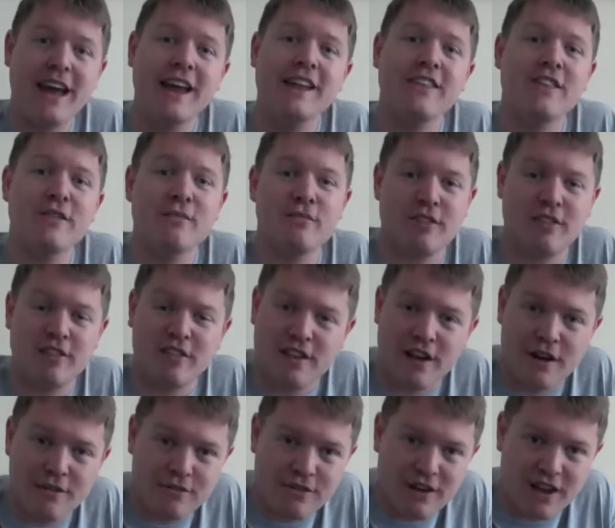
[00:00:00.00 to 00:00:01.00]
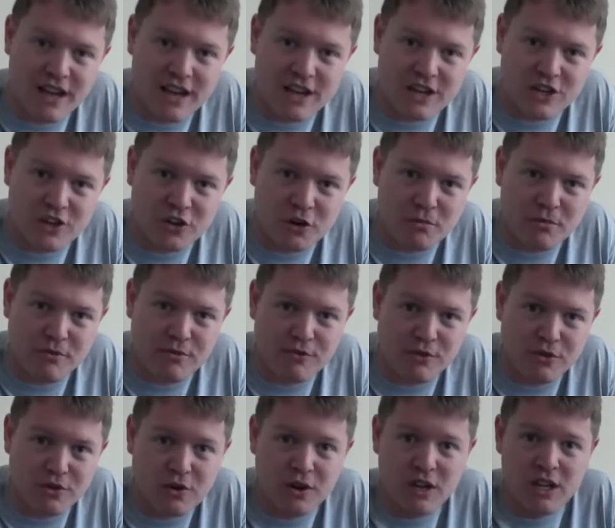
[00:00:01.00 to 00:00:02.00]
and some stuff I had shot
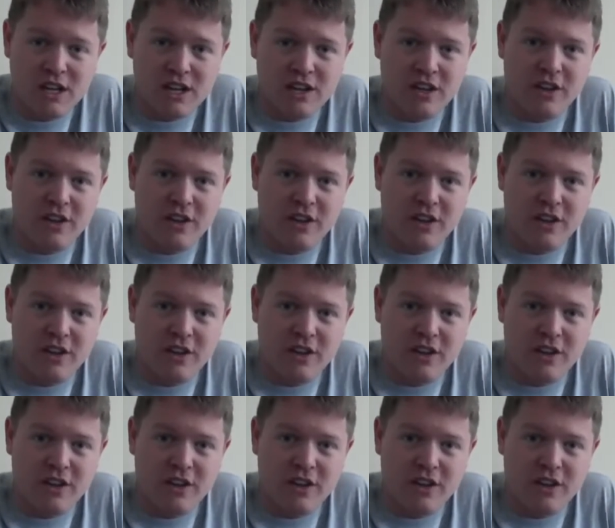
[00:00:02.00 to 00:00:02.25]
before.